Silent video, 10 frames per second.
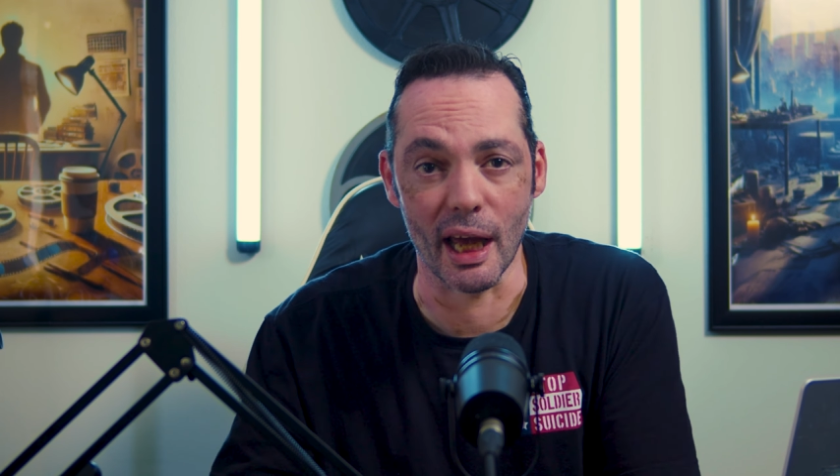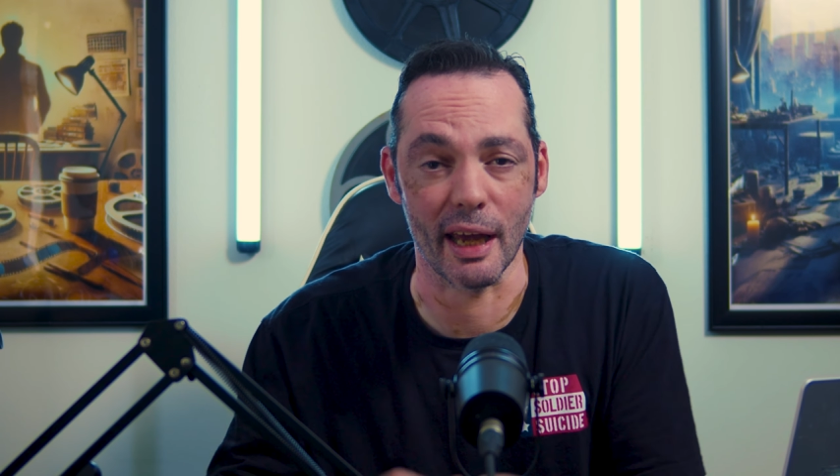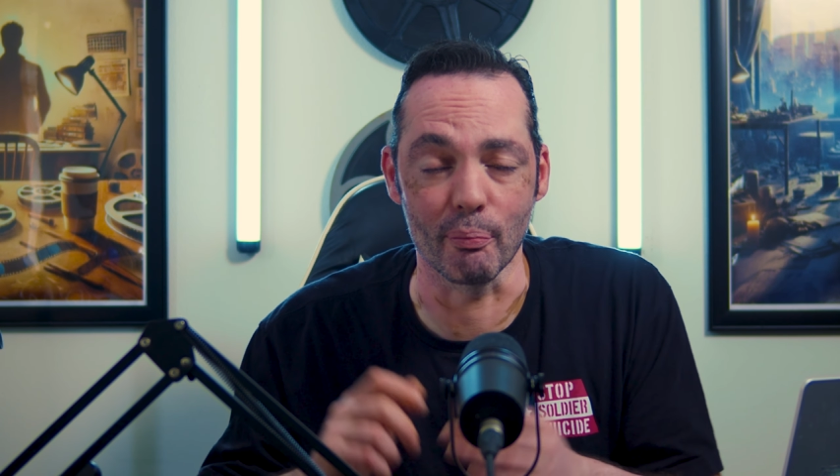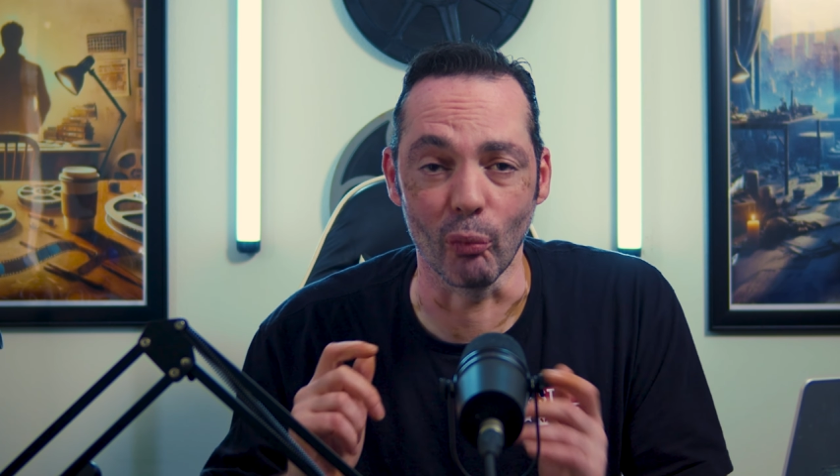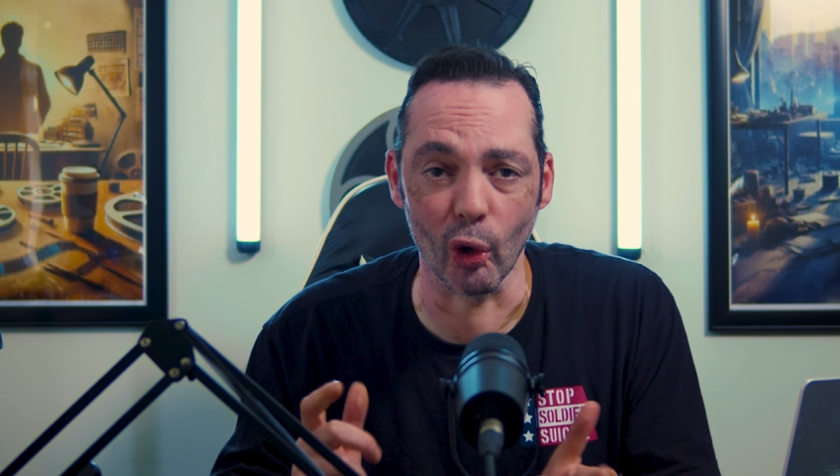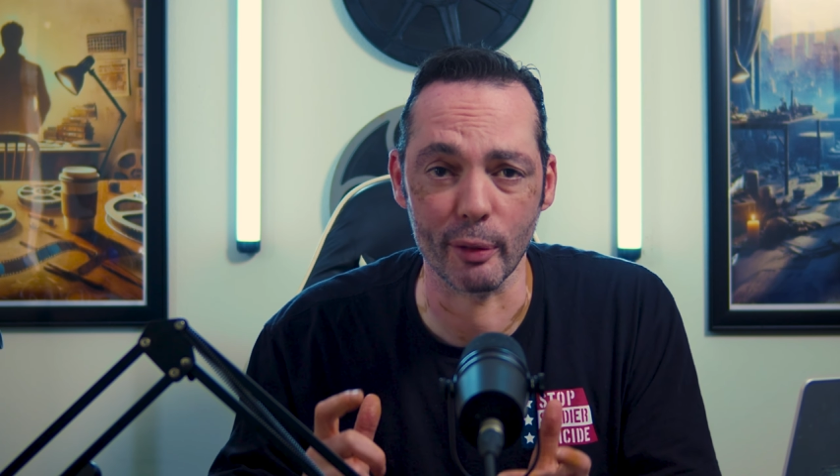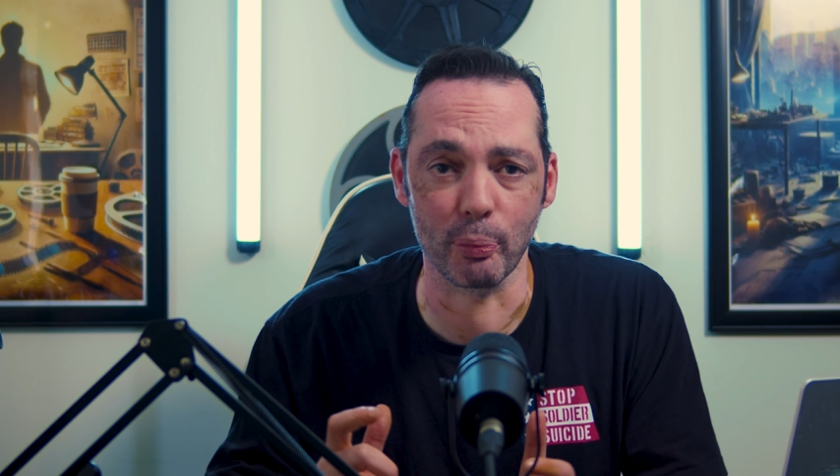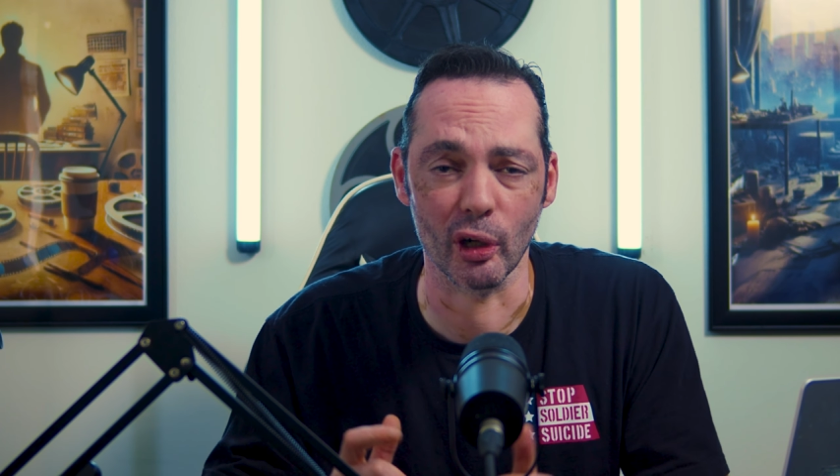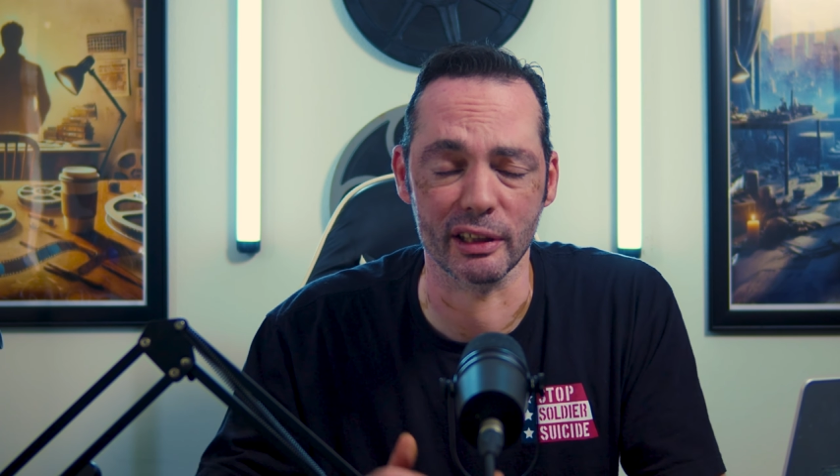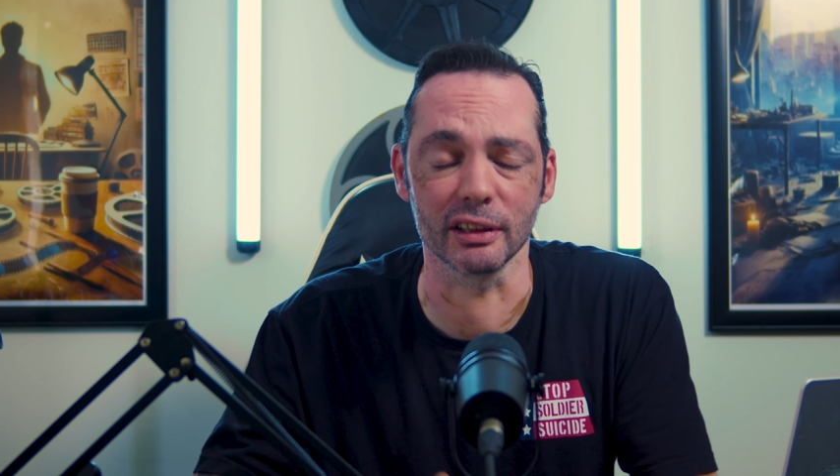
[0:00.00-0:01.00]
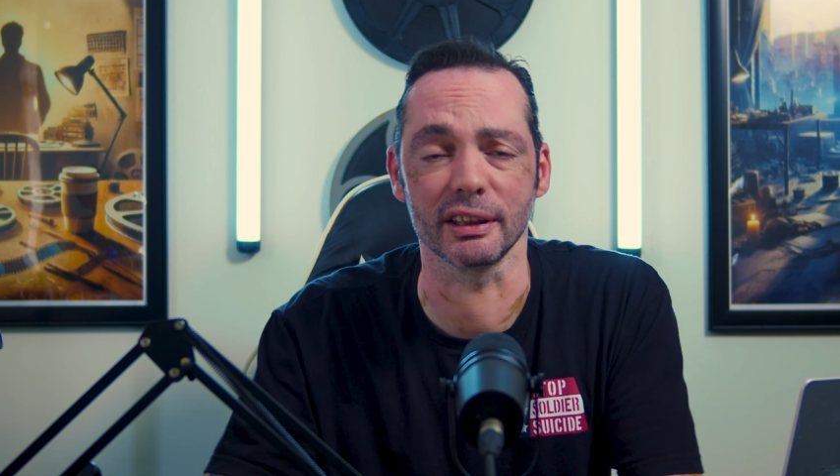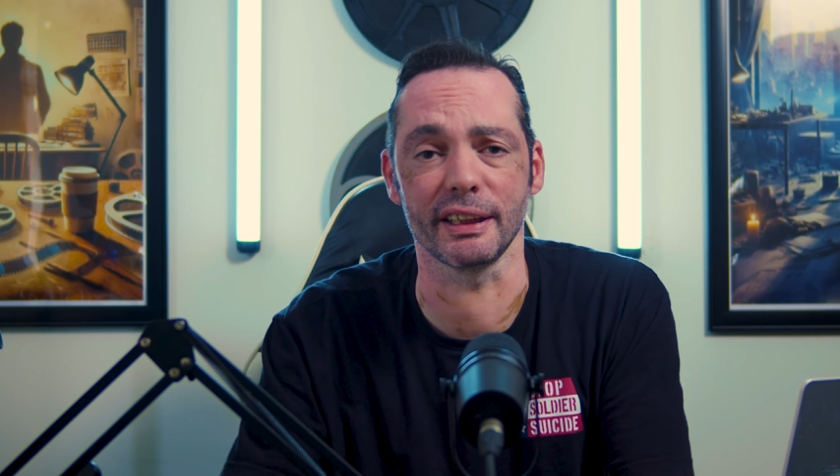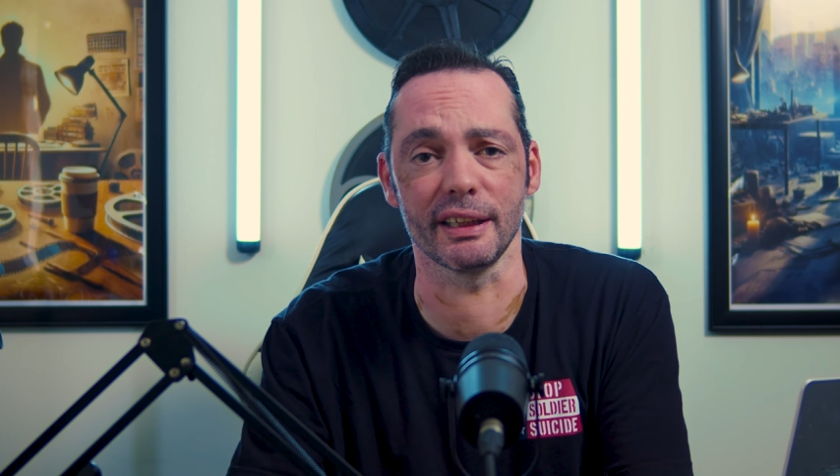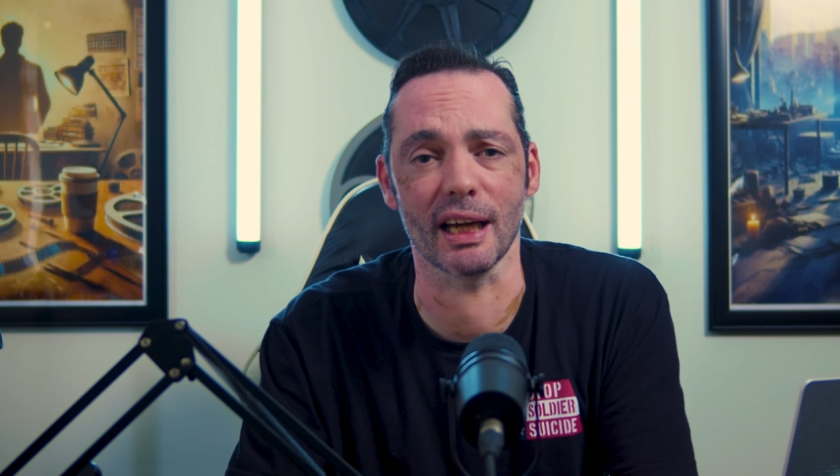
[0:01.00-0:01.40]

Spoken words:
and more importantly,